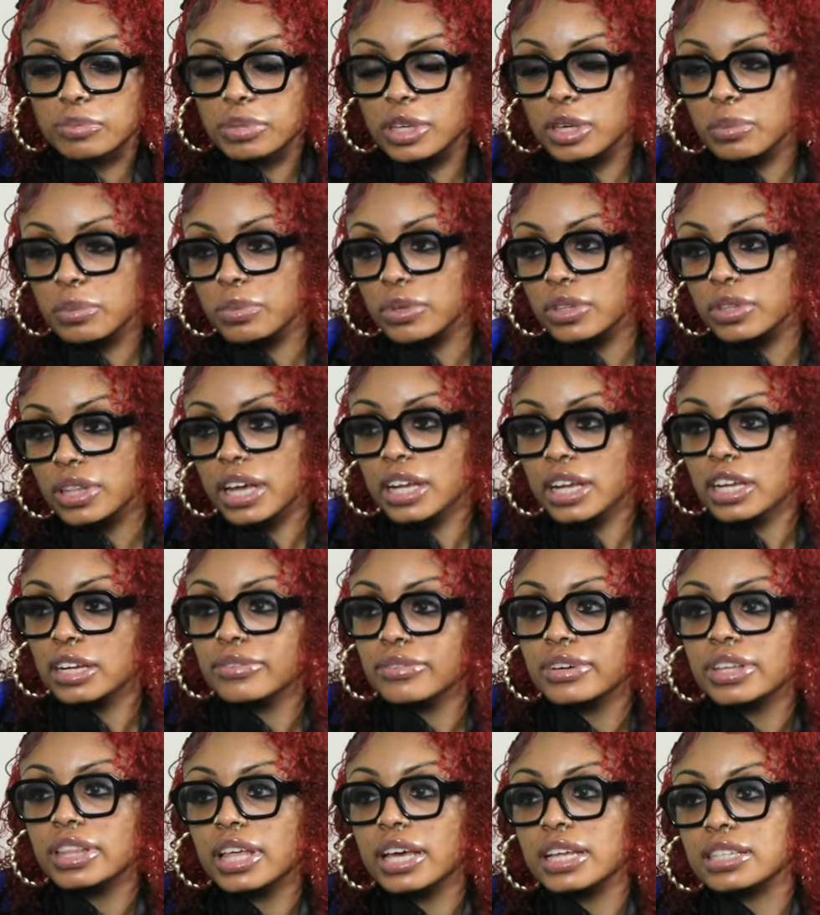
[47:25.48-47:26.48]
people that
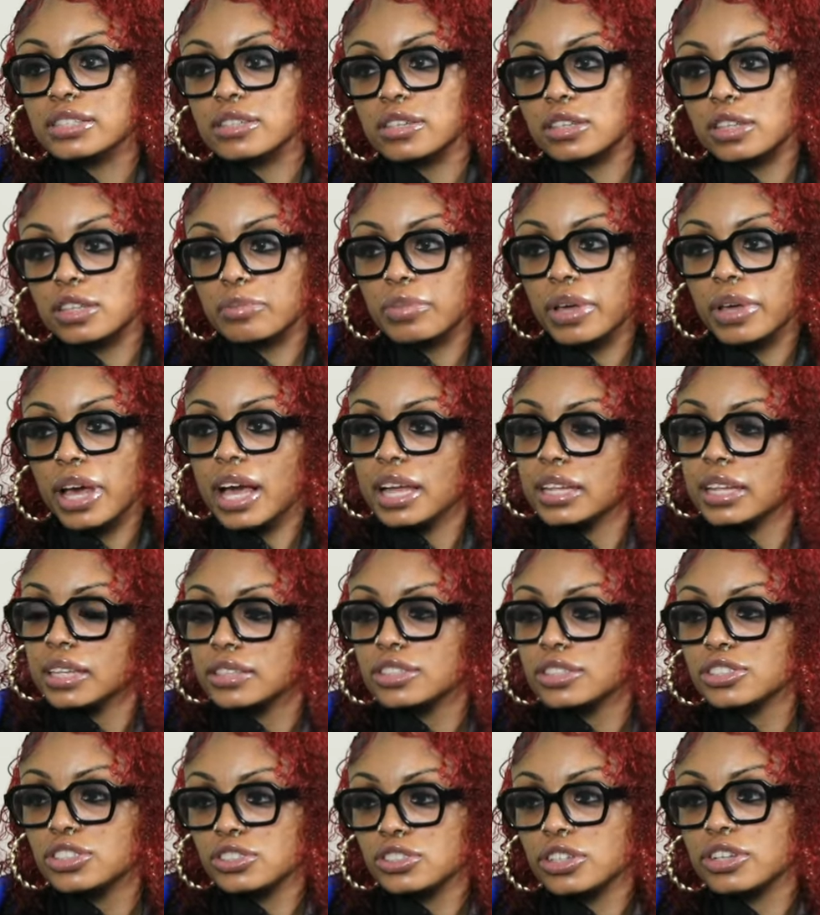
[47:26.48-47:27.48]
can relate to the pain
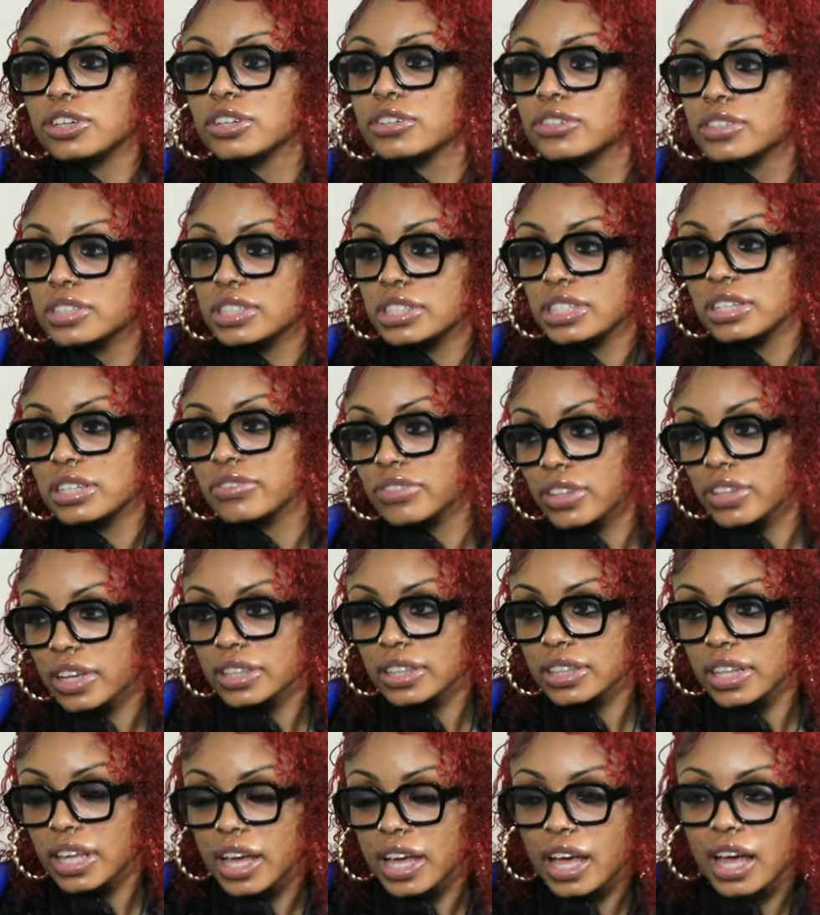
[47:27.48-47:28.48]
and the struggle and stuff
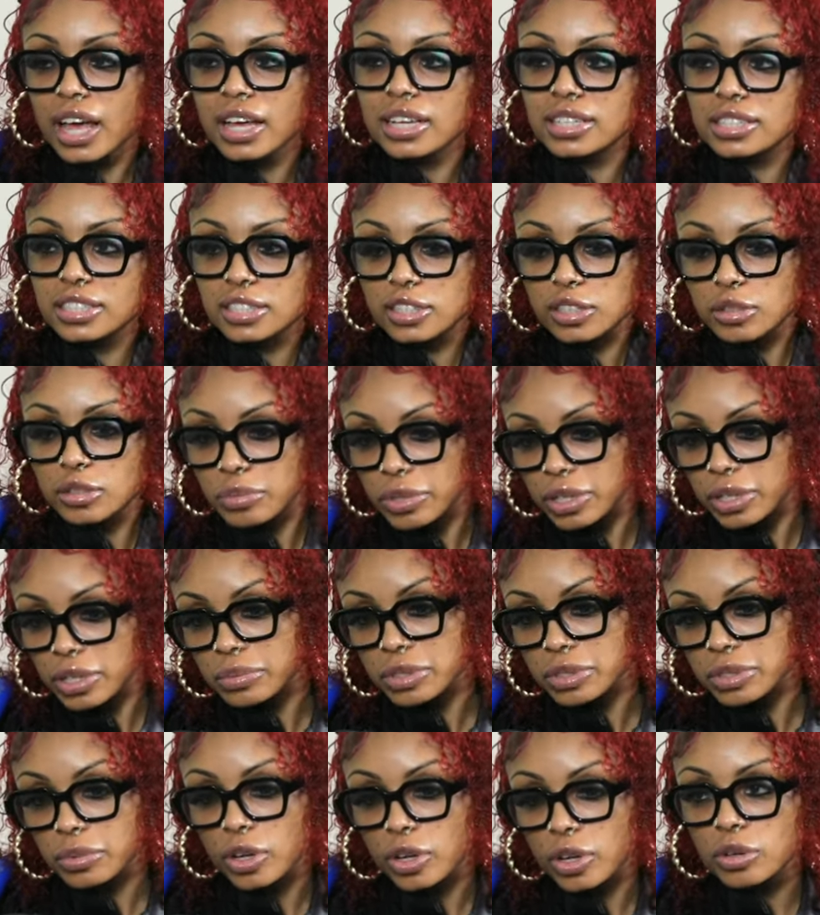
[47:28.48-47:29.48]
like that. I could still
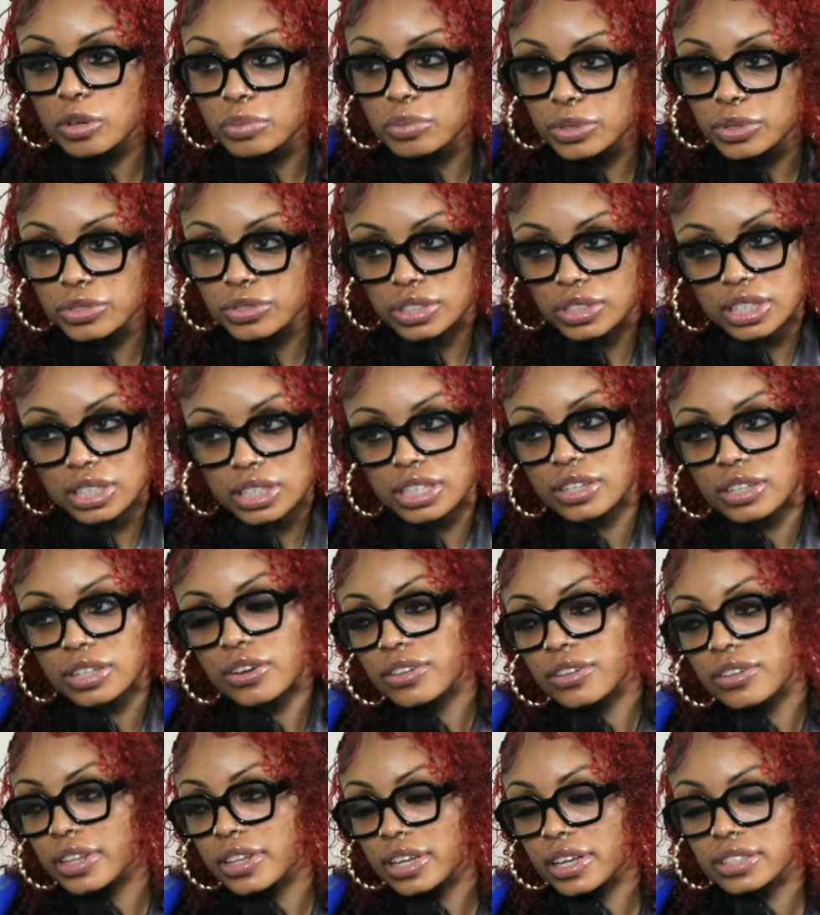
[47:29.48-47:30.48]
bump some old Boosie and
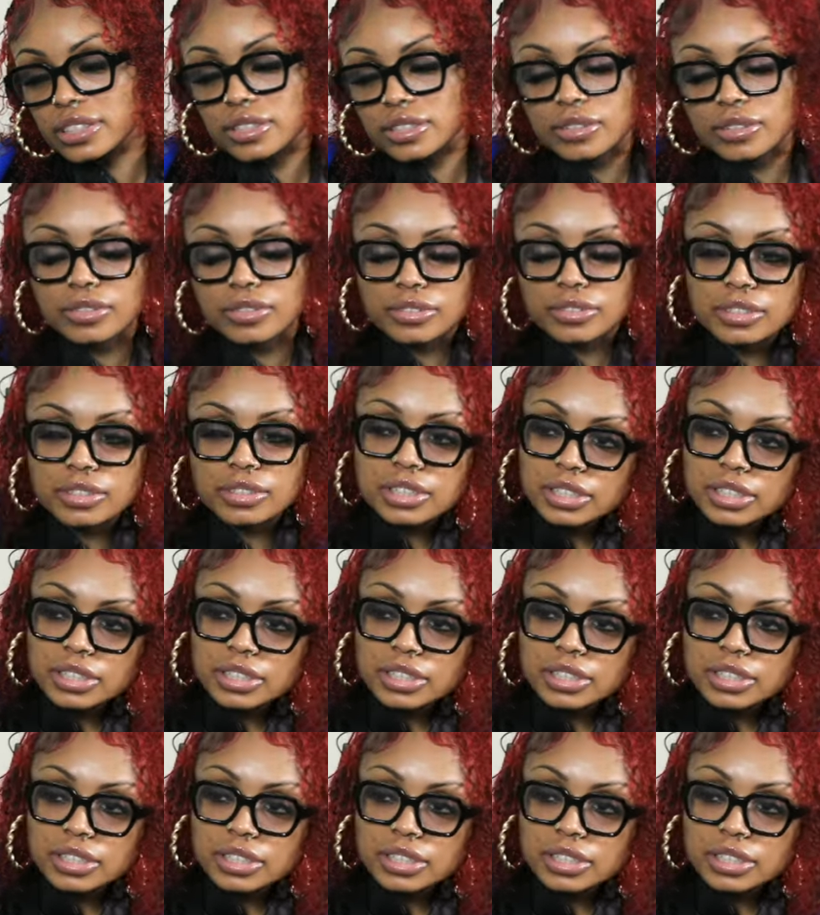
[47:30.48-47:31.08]
all that. So,